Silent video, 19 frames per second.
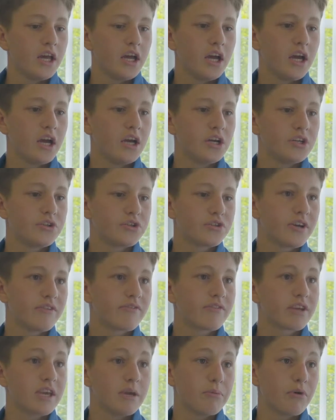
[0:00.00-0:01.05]
Just
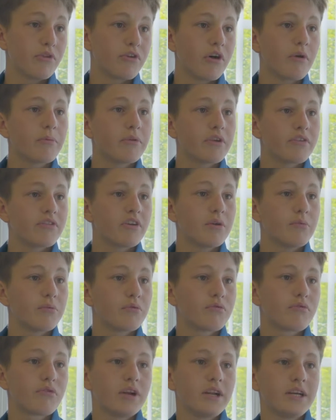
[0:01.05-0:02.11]
have to keep on top of the
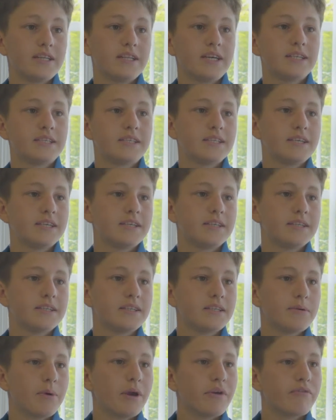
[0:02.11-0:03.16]
assignments, really. That's the
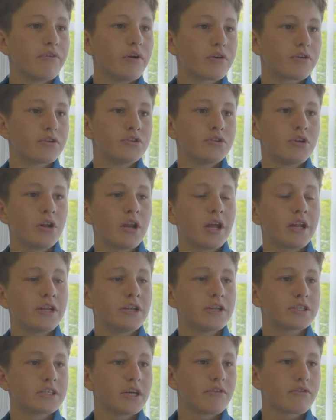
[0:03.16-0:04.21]
main focus, not
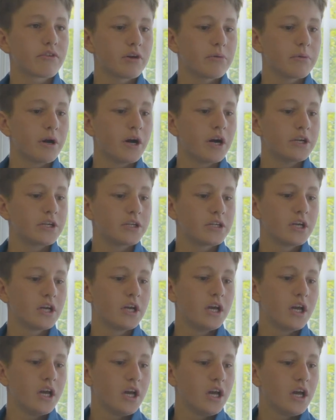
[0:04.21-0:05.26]
letting yourself go behind.
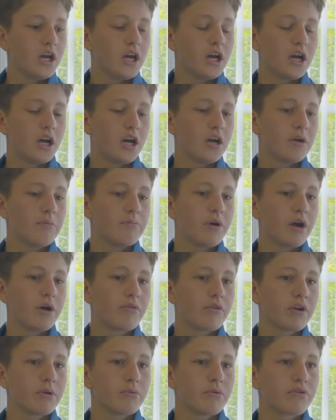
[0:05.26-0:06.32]
But I
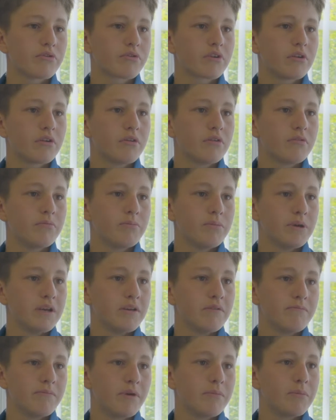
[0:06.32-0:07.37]
really want to go
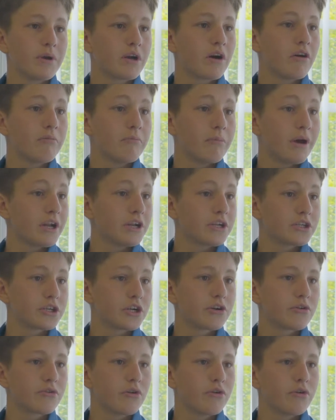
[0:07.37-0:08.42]
be maybe a golf
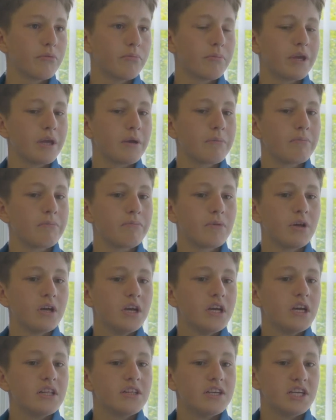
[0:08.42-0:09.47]
manager or be a
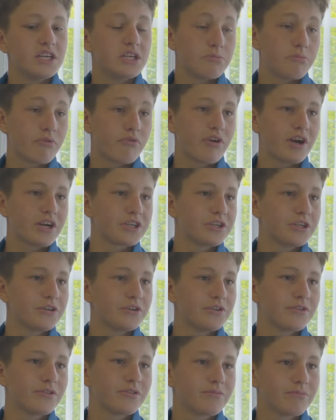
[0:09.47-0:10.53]
teaching
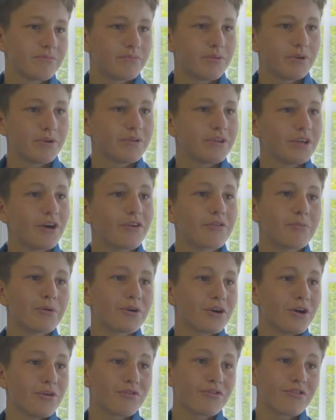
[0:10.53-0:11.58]
professional. But the
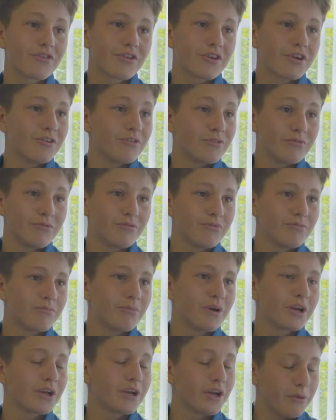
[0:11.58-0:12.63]
ultimate goal is to go,
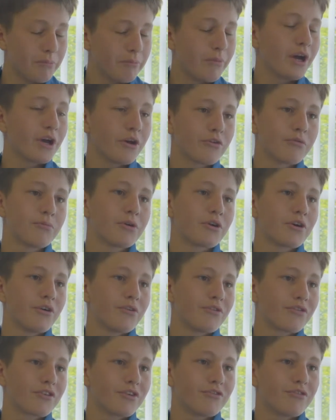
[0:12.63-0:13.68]
my ultimate
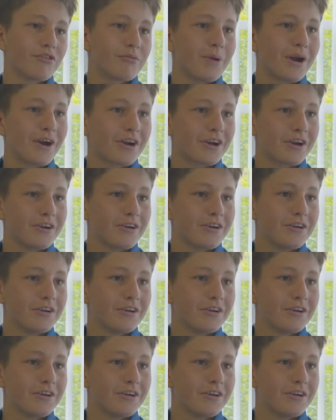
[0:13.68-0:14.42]
goal is to go to America.